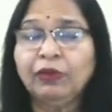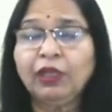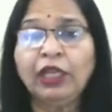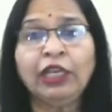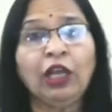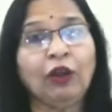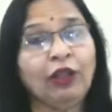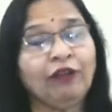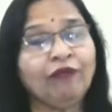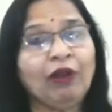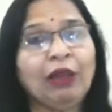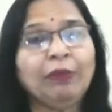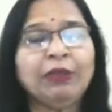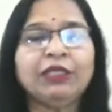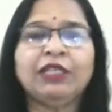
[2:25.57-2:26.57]
Now,
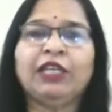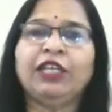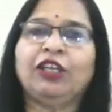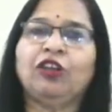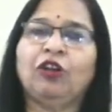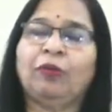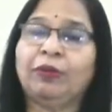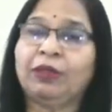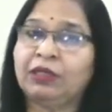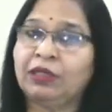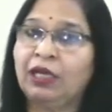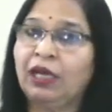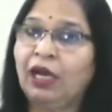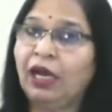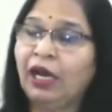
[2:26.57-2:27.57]
environmental
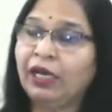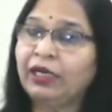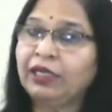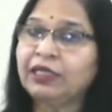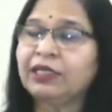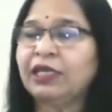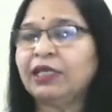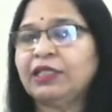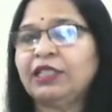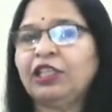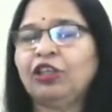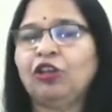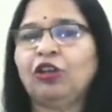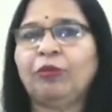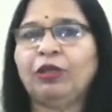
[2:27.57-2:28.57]
economics understands
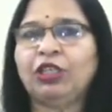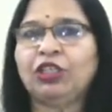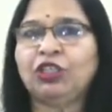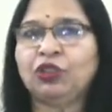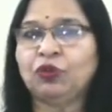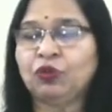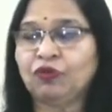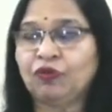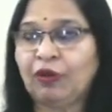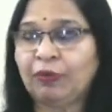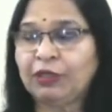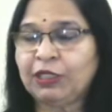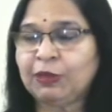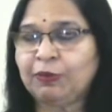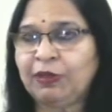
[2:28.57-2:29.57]
economic issues from
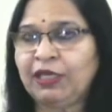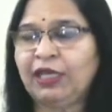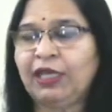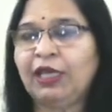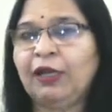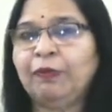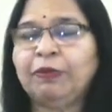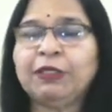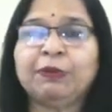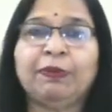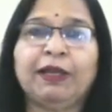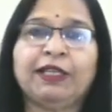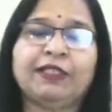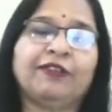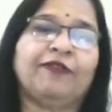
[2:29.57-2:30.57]
this particular
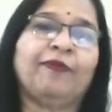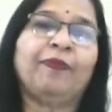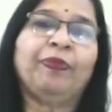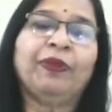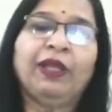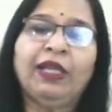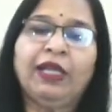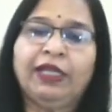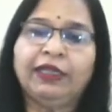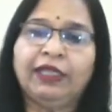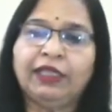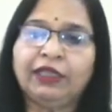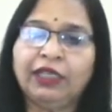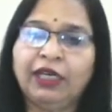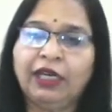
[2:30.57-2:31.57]
perspective. The
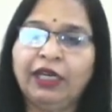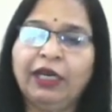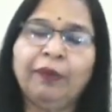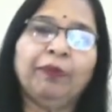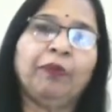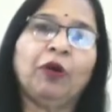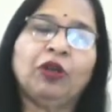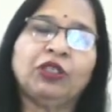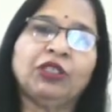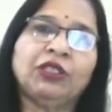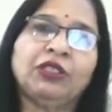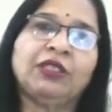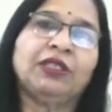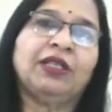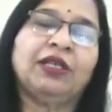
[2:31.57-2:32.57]
third
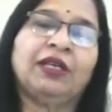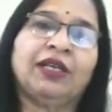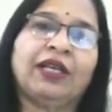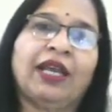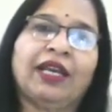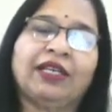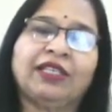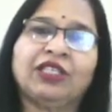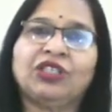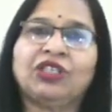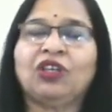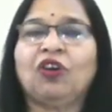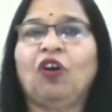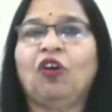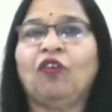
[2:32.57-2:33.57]
important
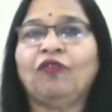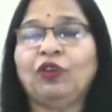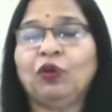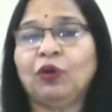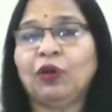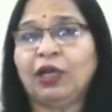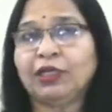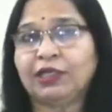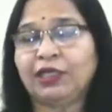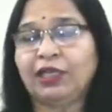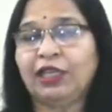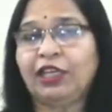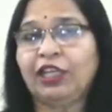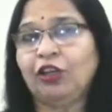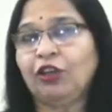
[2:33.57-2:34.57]
characteristic of
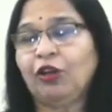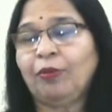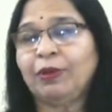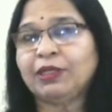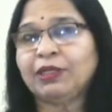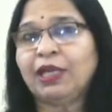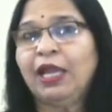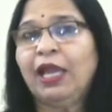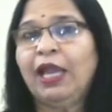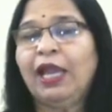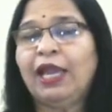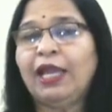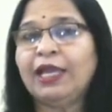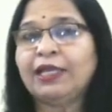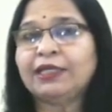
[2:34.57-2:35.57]
neoclassical economics
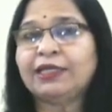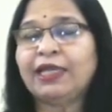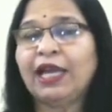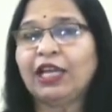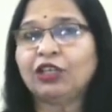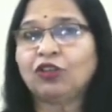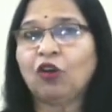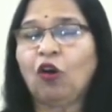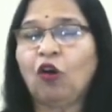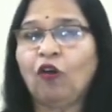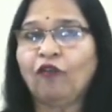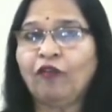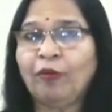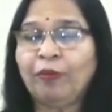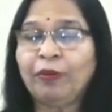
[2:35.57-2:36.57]
is that
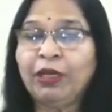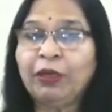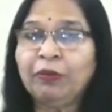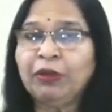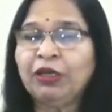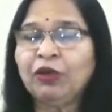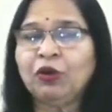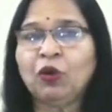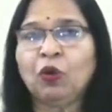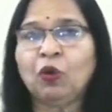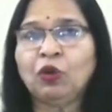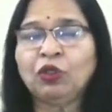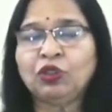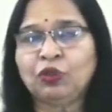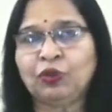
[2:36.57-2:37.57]
of minimal
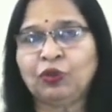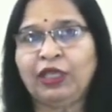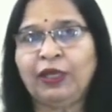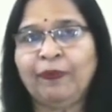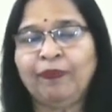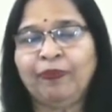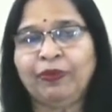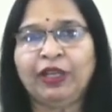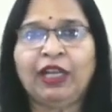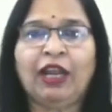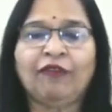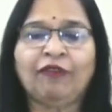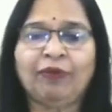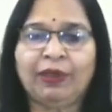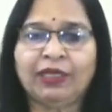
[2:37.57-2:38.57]
role to the
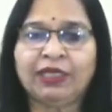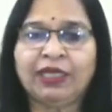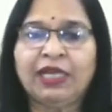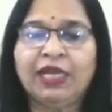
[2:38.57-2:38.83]
government.